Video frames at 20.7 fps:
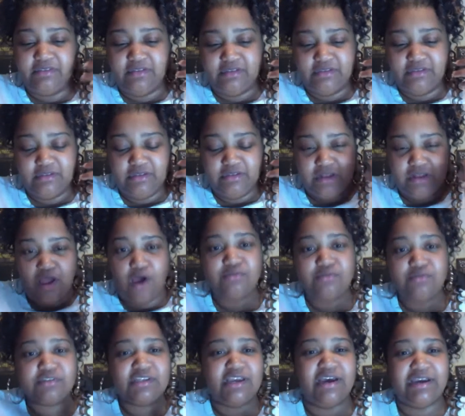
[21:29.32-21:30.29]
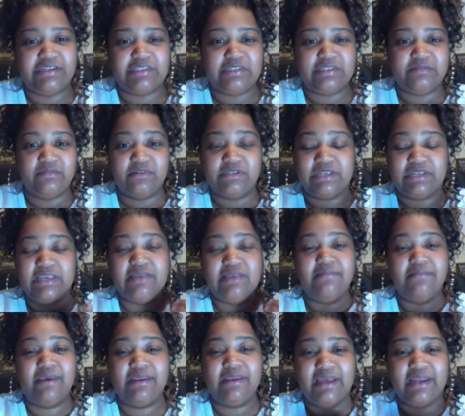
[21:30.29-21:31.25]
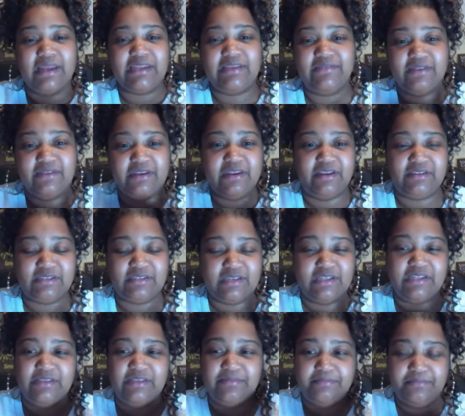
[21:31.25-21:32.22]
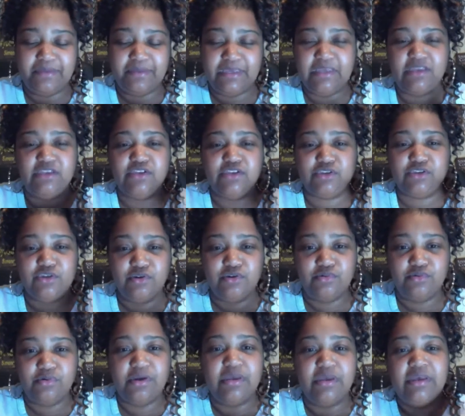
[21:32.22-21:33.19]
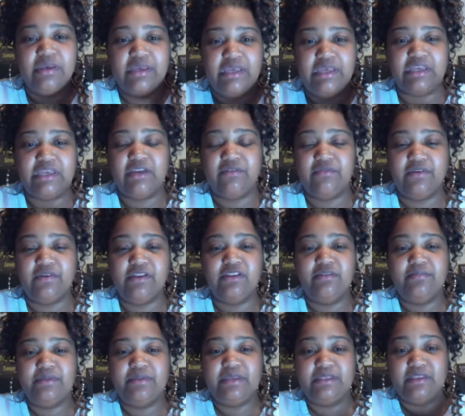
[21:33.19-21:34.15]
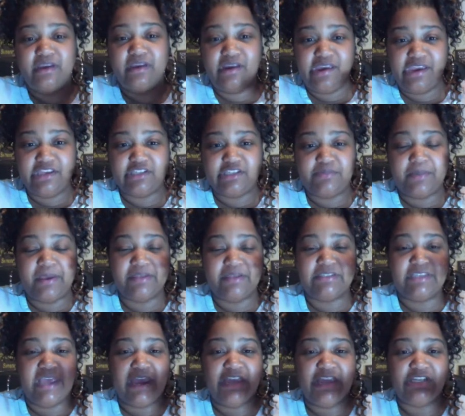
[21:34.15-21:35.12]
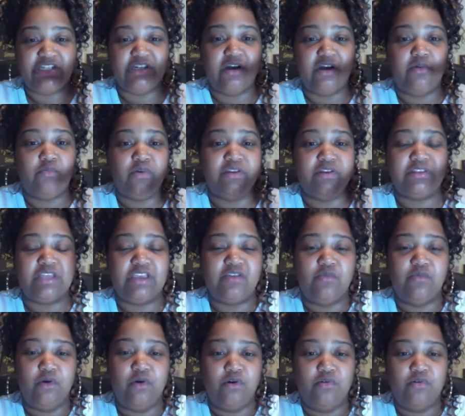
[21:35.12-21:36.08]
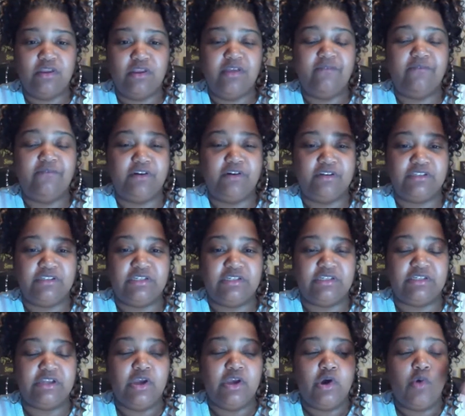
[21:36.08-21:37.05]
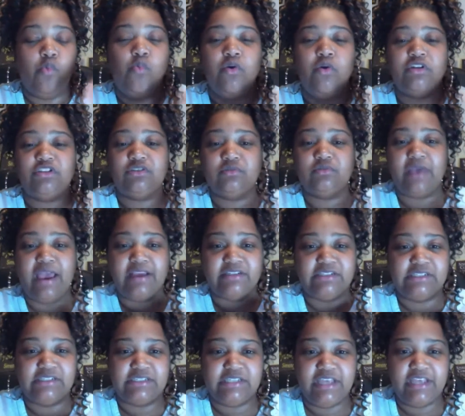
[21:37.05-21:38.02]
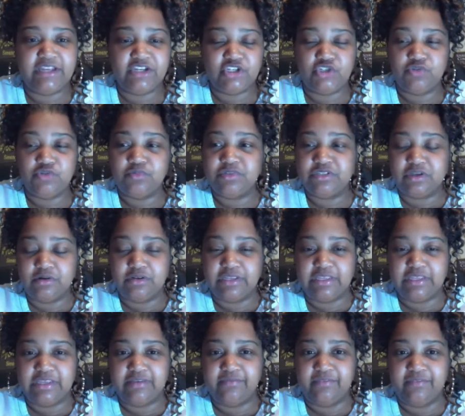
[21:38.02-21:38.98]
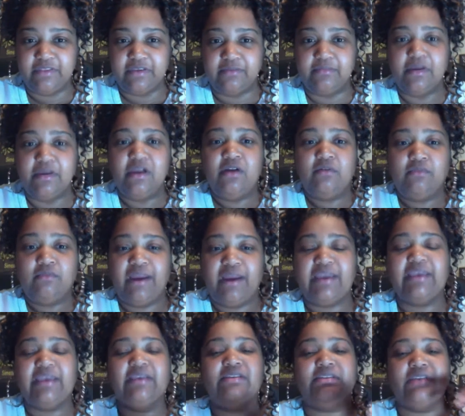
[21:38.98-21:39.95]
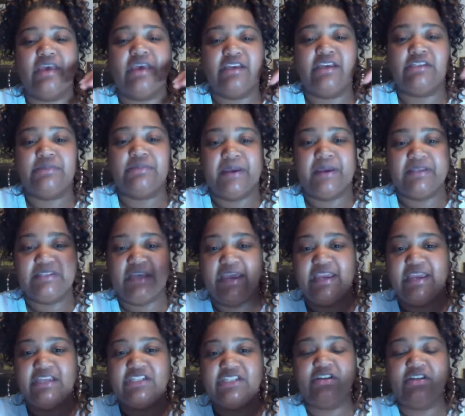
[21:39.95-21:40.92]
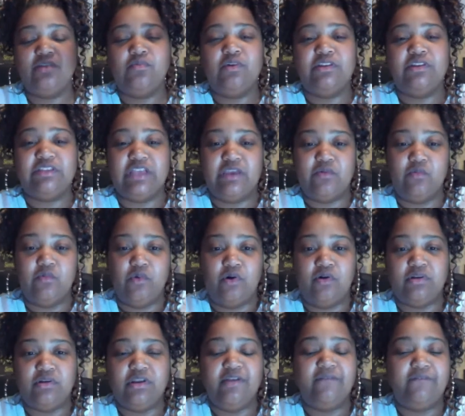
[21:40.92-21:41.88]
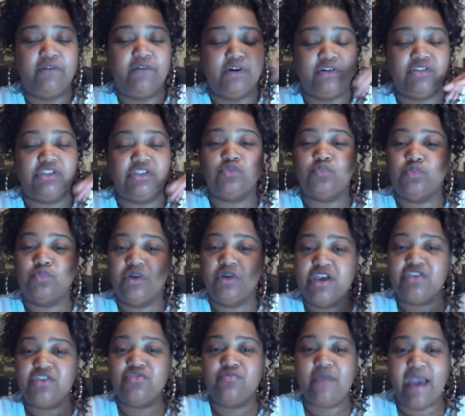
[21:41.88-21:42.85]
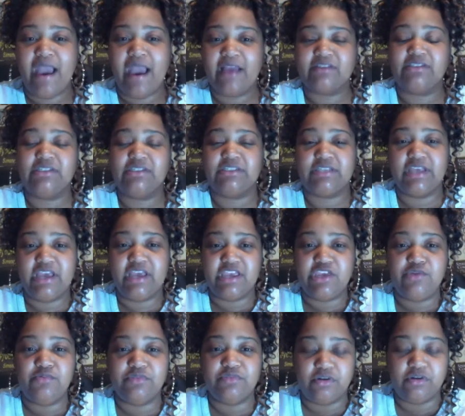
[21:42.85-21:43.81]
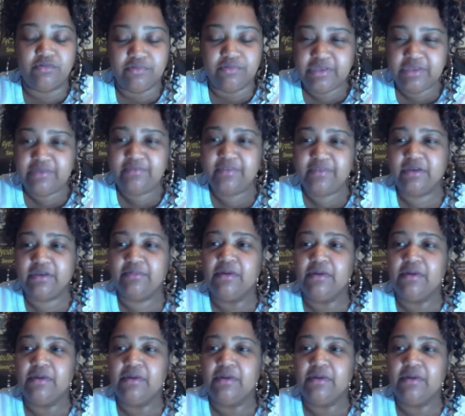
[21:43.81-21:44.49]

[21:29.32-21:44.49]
lost customers, it may not even necessarily be you. It can really be their expectation of what they wanted versus what you actually said that you was going to give them, right? It's the expectation of what they wanted versus what you actually said you was going to give them